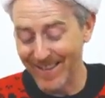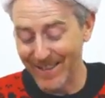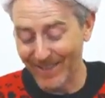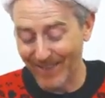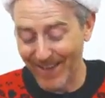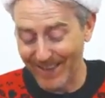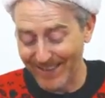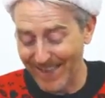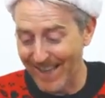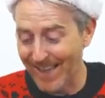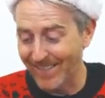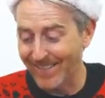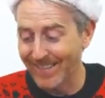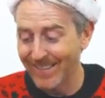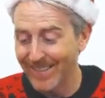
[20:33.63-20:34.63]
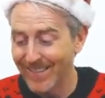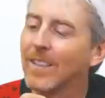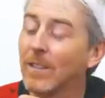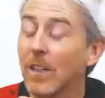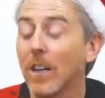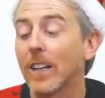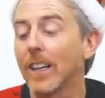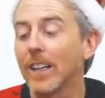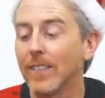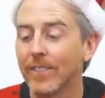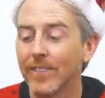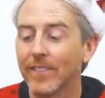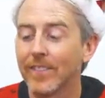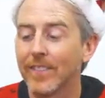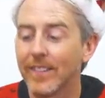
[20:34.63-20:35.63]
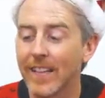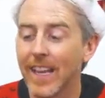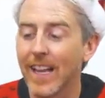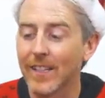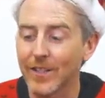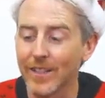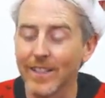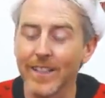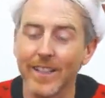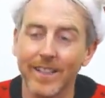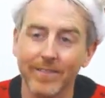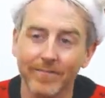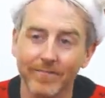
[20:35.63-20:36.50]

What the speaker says: suspect now. Okay, they actually did it.